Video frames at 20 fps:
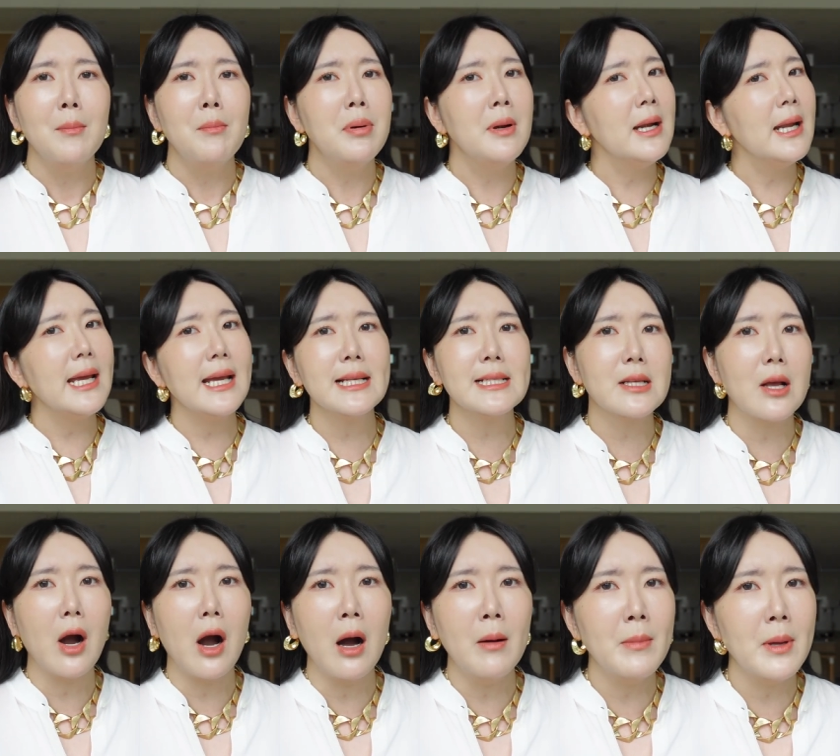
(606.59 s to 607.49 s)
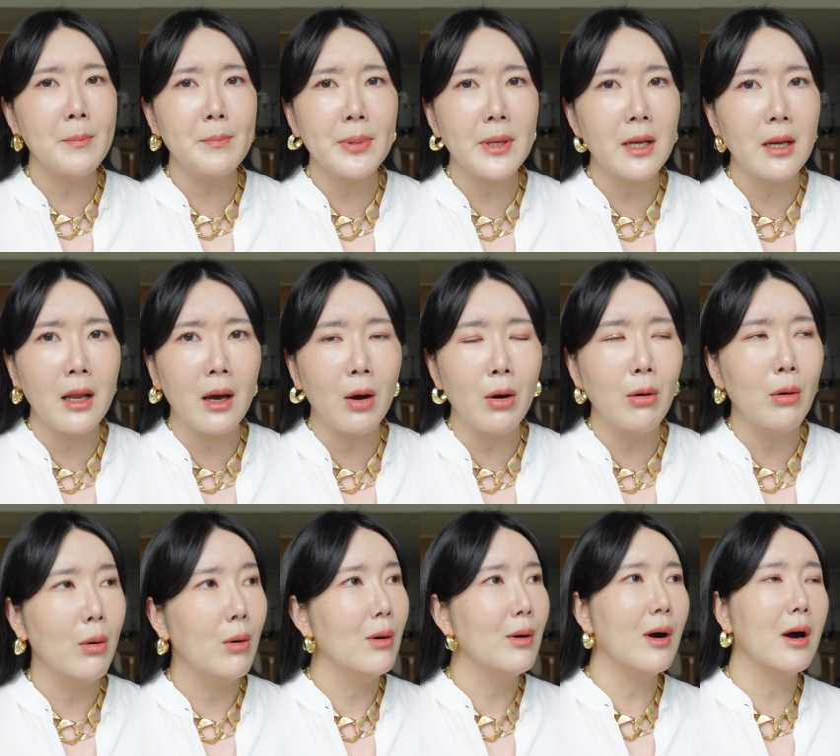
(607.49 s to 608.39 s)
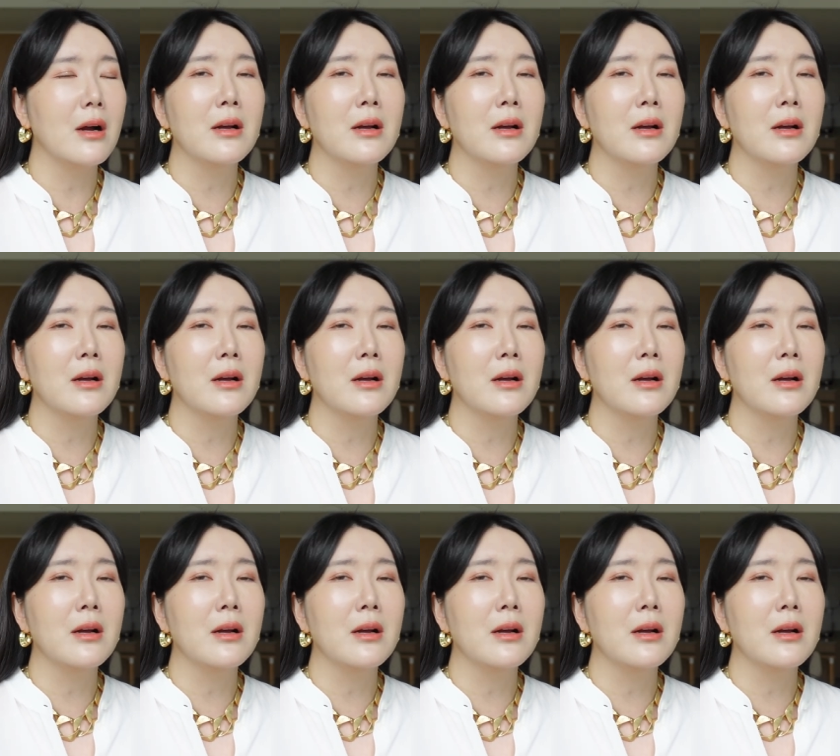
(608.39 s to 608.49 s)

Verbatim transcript: Please comment below